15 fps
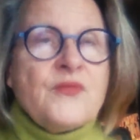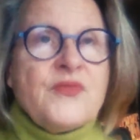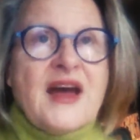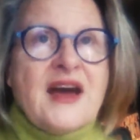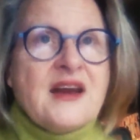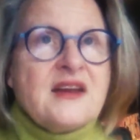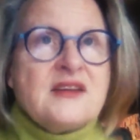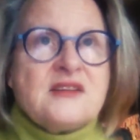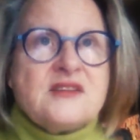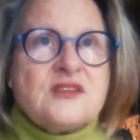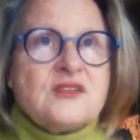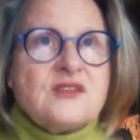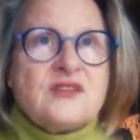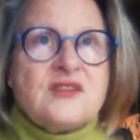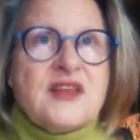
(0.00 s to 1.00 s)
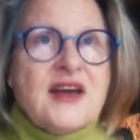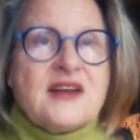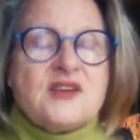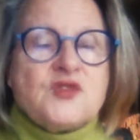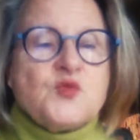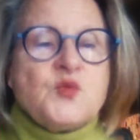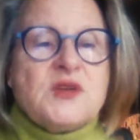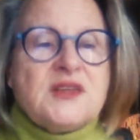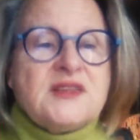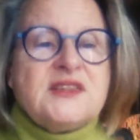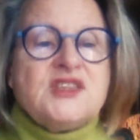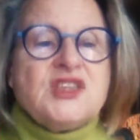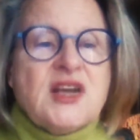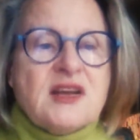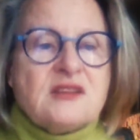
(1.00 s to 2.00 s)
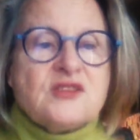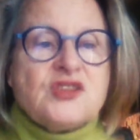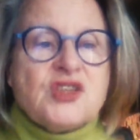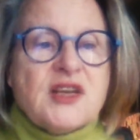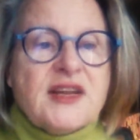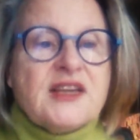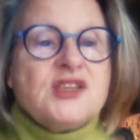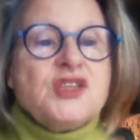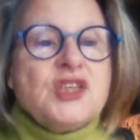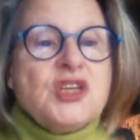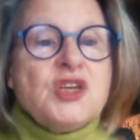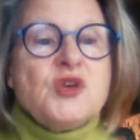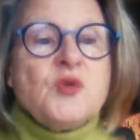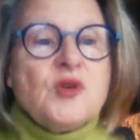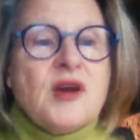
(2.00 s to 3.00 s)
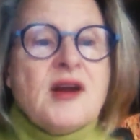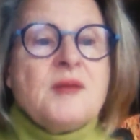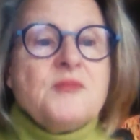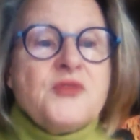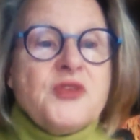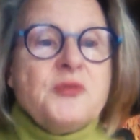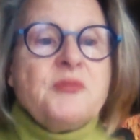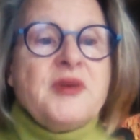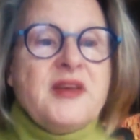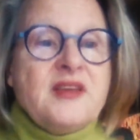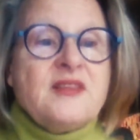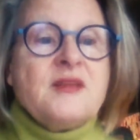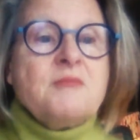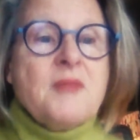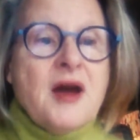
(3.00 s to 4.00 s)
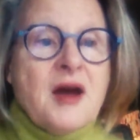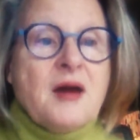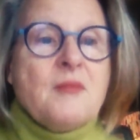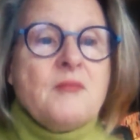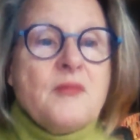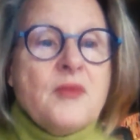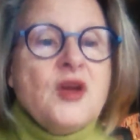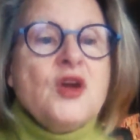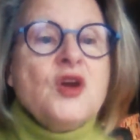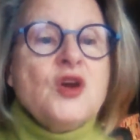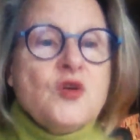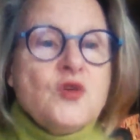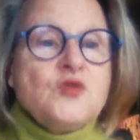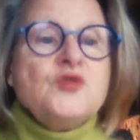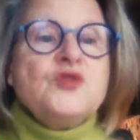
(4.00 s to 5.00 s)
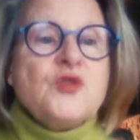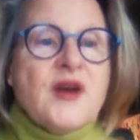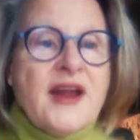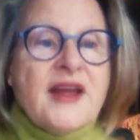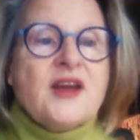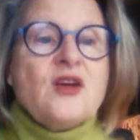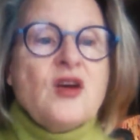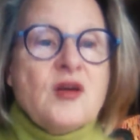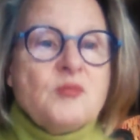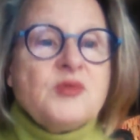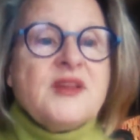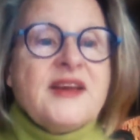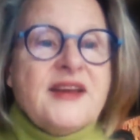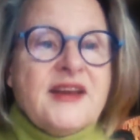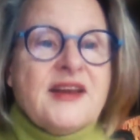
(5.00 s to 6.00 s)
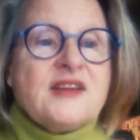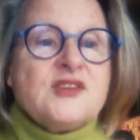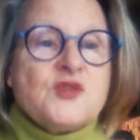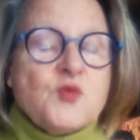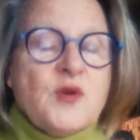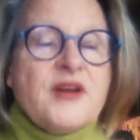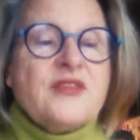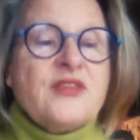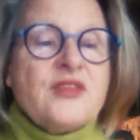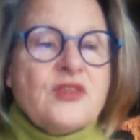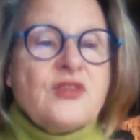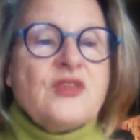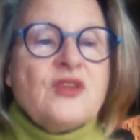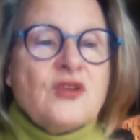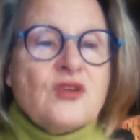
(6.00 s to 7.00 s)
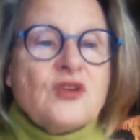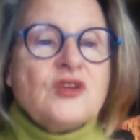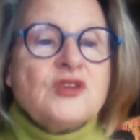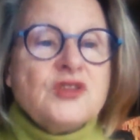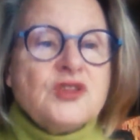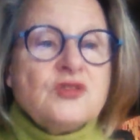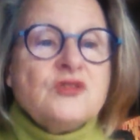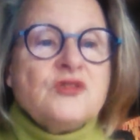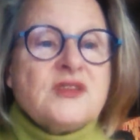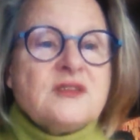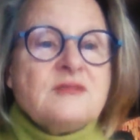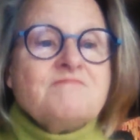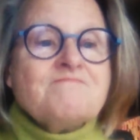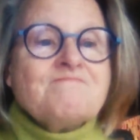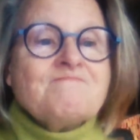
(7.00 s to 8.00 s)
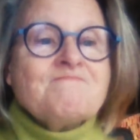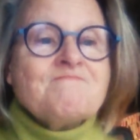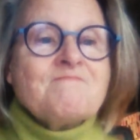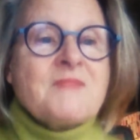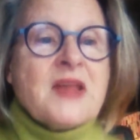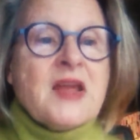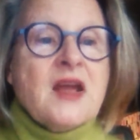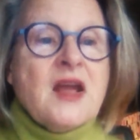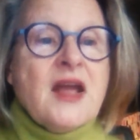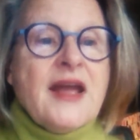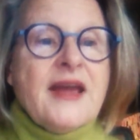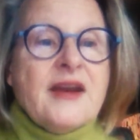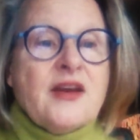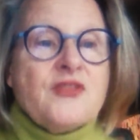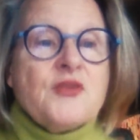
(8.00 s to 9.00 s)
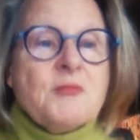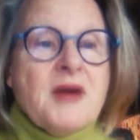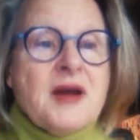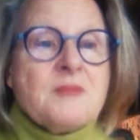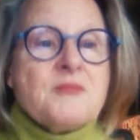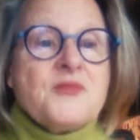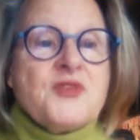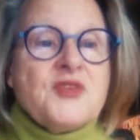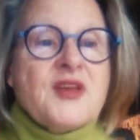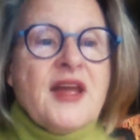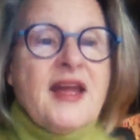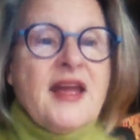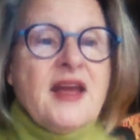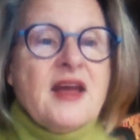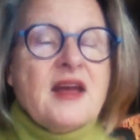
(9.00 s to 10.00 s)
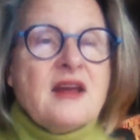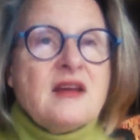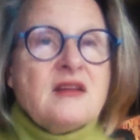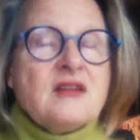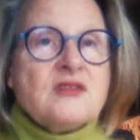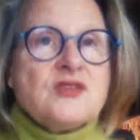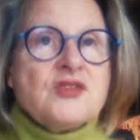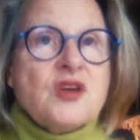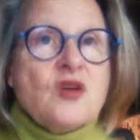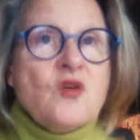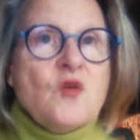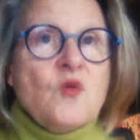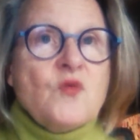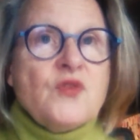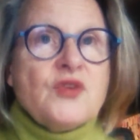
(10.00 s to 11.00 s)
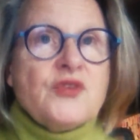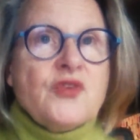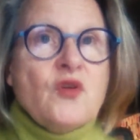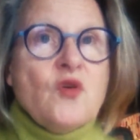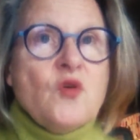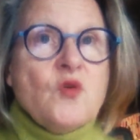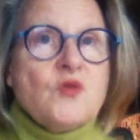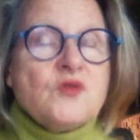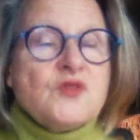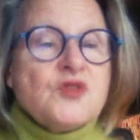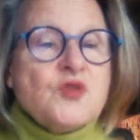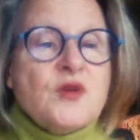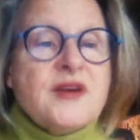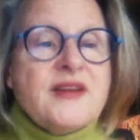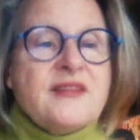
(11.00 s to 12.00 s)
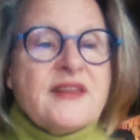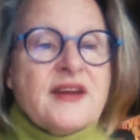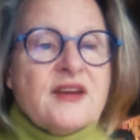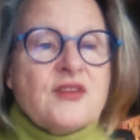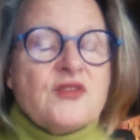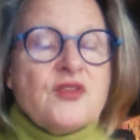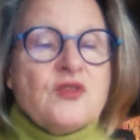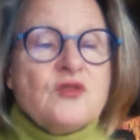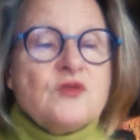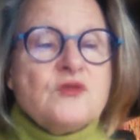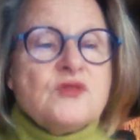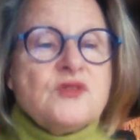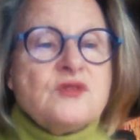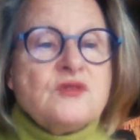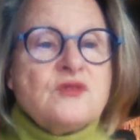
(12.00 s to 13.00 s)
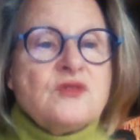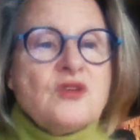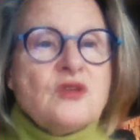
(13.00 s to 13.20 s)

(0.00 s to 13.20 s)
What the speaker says: that is really challenging. And she grew up to be the mom who drank on play dates with her children and other moms. And so there's a whole story there. Those